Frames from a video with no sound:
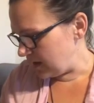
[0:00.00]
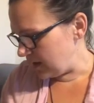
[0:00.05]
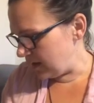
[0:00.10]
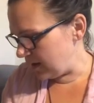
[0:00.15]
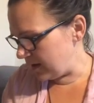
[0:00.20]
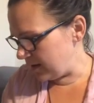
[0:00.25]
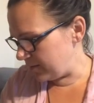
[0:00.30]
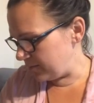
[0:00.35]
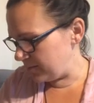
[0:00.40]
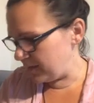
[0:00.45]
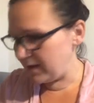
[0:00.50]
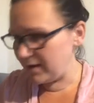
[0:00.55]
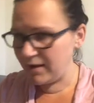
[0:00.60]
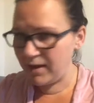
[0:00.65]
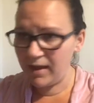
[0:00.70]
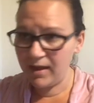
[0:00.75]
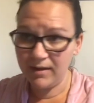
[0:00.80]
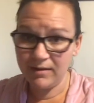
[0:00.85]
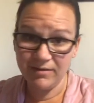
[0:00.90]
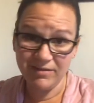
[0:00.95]
And
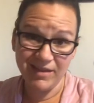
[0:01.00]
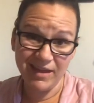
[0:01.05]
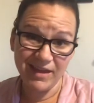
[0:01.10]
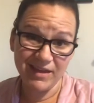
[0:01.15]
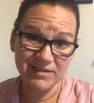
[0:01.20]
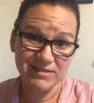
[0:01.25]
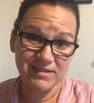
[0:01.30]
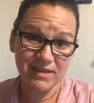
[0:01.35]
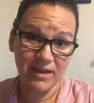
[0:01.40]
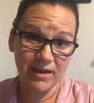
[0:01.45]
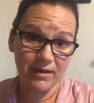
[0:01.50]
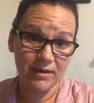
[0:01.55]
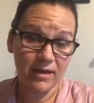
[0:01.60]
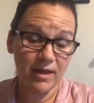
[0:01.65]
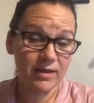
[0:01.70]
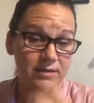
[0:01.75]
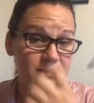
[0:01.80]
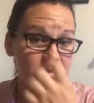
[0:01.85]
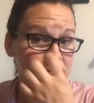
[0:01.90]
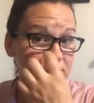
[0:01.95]
again, like I said,
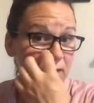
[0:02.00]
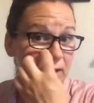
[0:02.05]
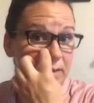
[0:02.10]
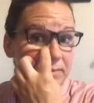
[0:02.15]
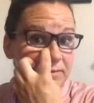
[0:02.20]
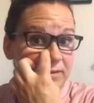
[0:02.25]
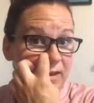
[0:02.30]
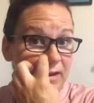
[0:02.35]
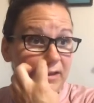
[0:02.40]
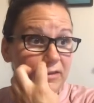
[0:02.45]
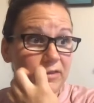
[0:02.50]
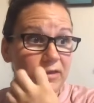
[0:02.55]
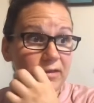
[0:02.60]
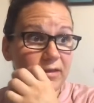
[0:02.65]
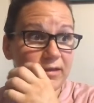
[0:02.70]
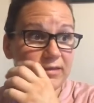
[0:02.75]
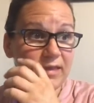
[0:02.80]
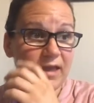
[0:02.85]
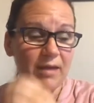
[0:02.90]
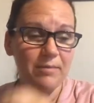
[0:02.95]
cut, scrapes, anything
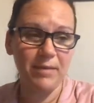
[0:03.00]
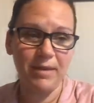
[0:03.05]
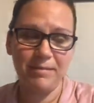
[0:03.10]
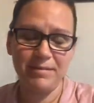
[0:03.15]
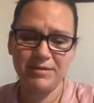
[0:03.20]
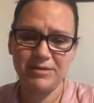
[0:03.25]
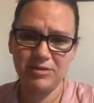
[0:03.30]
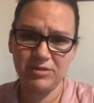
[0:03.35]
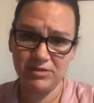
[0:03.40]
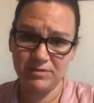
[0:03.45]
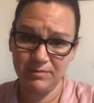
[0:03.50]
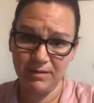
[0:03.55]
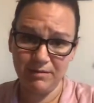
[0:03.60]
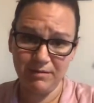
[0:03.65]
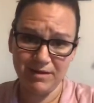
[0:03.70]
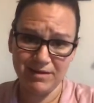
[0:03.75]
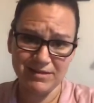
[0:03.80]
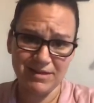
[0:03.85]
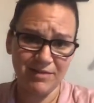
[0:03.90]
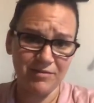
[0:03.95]
like that. Maybe it's just me
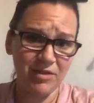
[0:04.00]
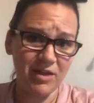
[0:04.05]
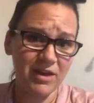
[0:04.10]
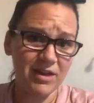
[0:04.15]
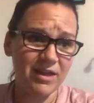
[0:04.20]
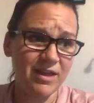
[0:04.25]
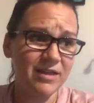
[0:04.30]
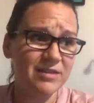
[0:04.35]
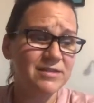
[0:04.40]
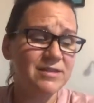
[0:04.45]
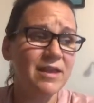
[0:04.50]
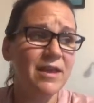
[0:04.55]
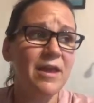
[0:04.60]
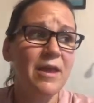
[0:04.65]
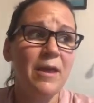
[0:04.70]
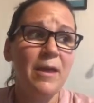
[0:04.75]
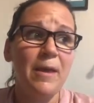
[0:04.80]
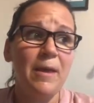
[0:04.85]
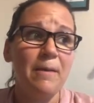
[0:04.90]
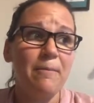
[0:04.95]
because I have a lot of kids,
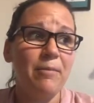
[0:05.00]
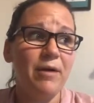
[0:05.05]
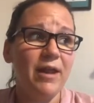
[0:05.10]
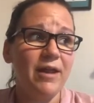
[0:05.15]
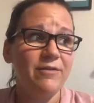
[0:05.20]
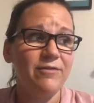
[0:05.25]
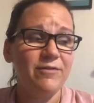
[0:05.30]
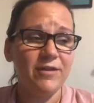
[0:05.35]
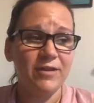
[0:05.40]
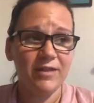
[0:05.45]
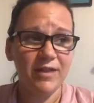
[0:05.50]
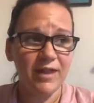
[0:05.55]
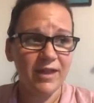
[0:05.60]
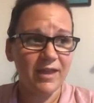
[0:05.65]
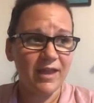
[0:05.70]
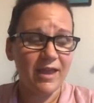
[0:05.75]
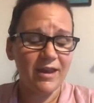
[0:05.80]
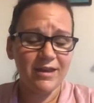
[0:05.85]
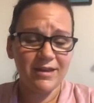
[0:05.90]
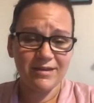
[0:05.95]
but I feel
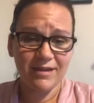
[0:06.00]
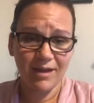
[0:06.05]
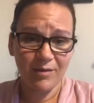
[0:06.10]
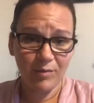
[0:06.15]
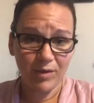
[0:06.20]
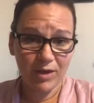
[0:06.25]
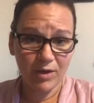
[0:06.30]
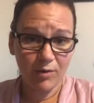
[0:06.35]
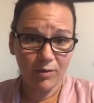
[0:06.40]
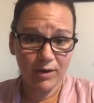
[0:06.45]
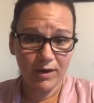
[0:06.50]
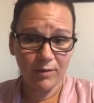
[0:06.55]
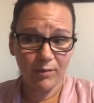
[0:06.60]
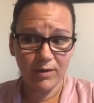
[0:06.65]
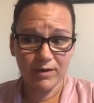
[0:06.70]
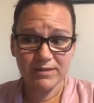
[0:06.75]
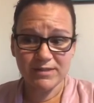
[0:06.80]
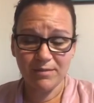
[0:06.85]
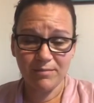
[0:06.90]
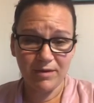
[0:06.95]
like anytime we go
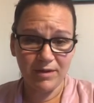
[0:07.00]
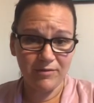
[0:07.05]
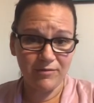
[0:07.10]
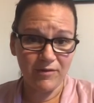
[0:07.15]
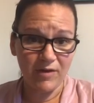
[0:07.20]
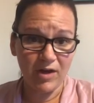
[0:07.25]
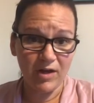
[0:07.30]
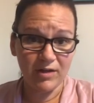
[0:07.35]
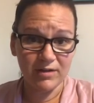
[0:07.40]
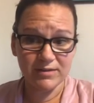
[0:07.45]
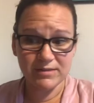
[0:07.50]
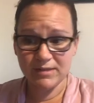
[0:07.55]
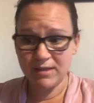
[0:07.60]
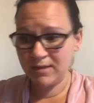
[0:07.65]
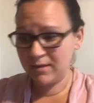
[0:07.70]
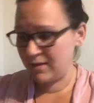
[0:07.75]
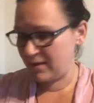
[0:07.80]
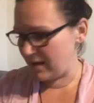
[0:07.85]
anywhere, somebody falls.